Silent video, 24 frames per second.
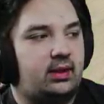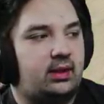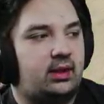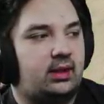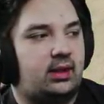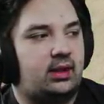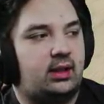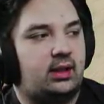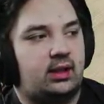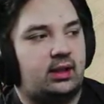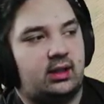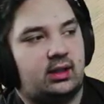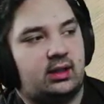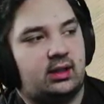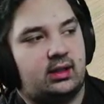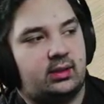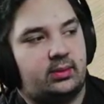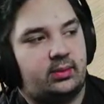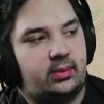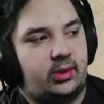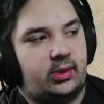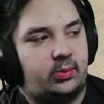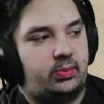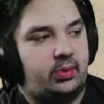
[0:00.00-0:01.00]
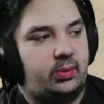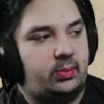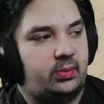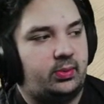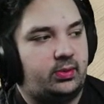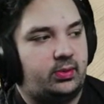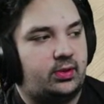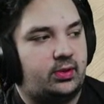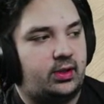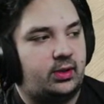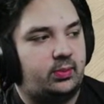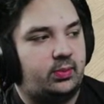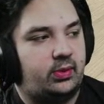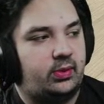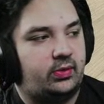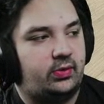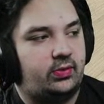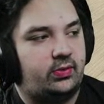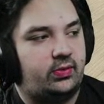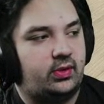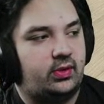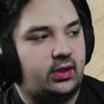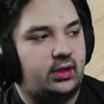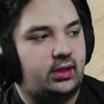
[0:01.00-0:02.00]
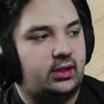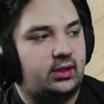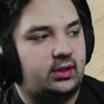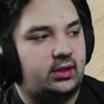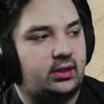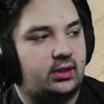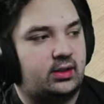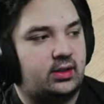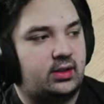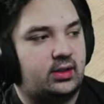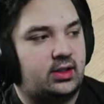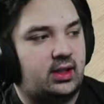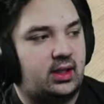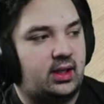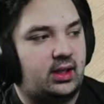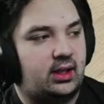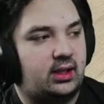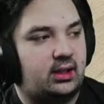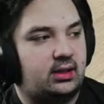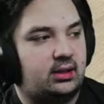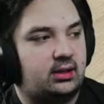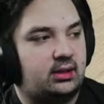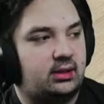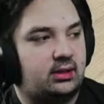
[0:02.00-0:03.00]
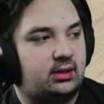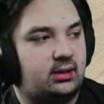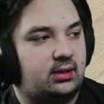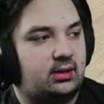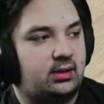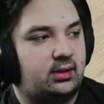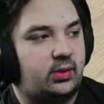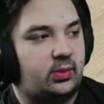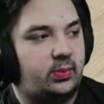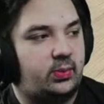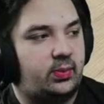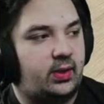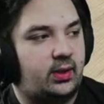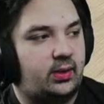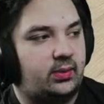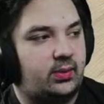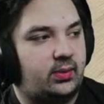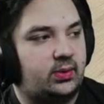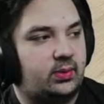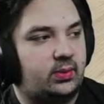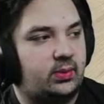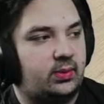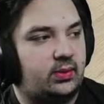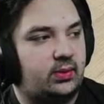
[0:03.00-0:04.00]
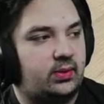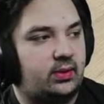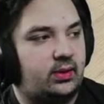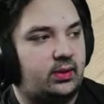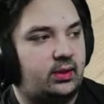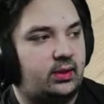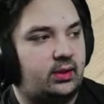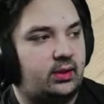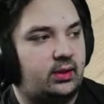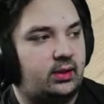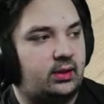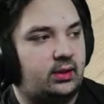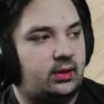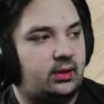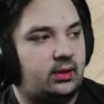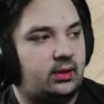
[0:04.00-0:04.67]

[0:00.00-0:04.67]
Uh, we got people trying to be funny in the chat. Hope that was worth the uh,